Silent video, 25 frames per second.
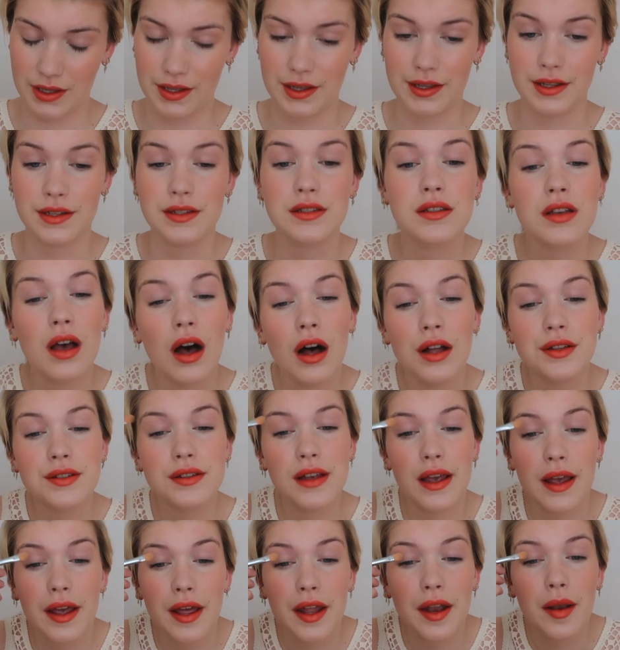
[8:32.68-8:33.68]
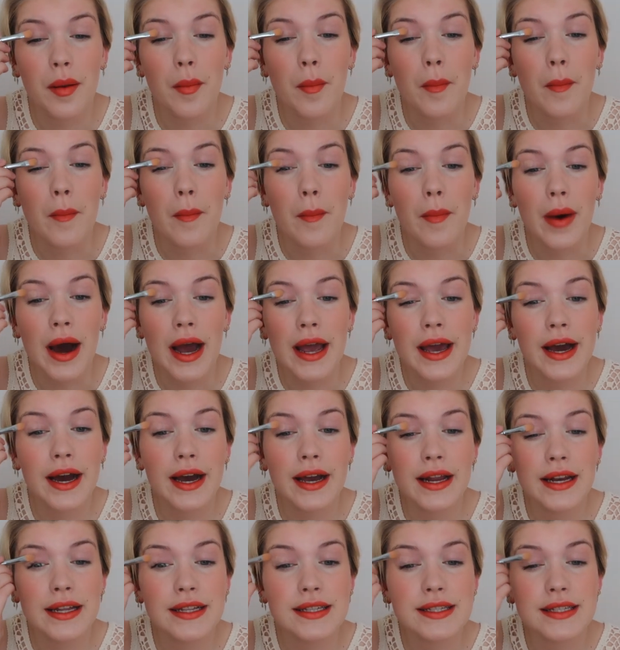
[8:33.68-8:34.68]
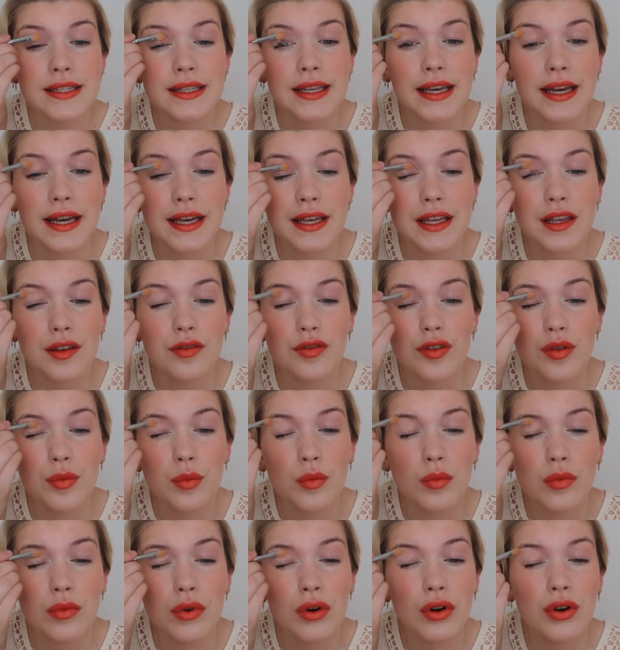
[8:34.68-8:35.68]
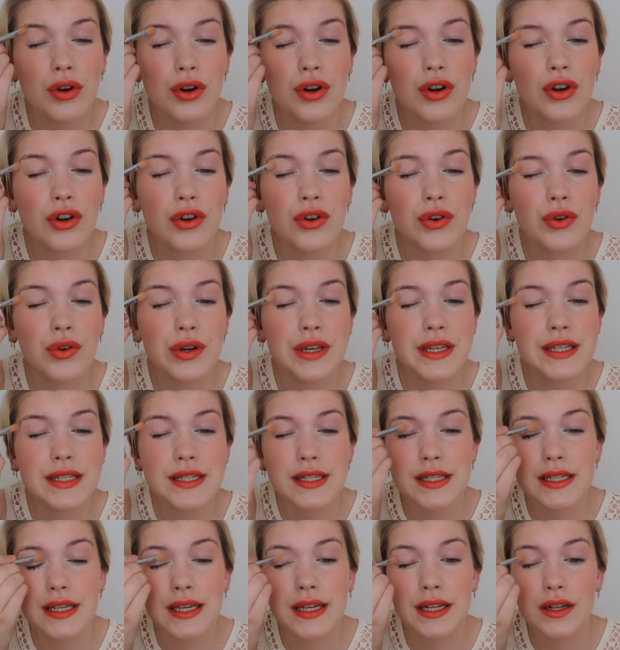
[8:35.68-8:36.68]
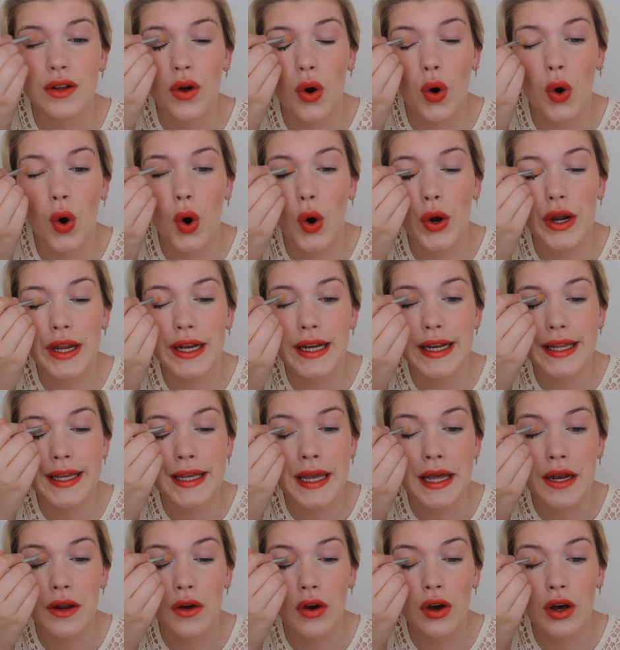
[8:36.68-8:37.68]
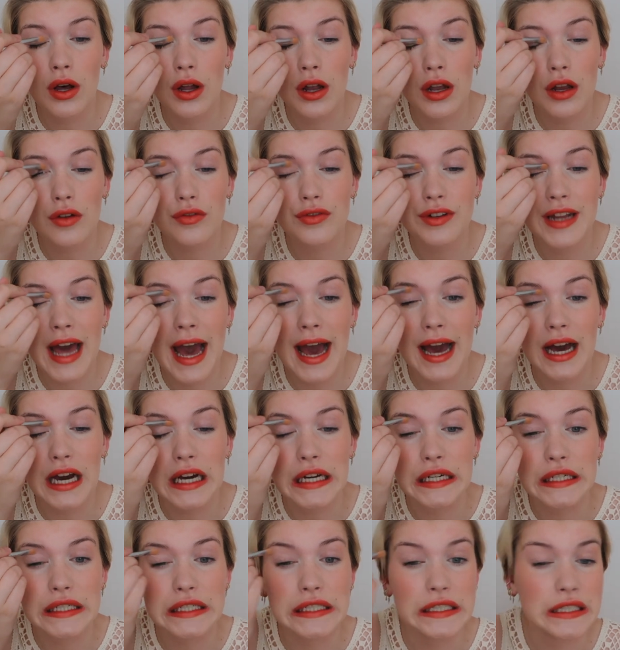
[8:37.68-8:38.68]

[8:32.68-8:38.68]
it's hot and my eyelids get even more creasy and oily and all of that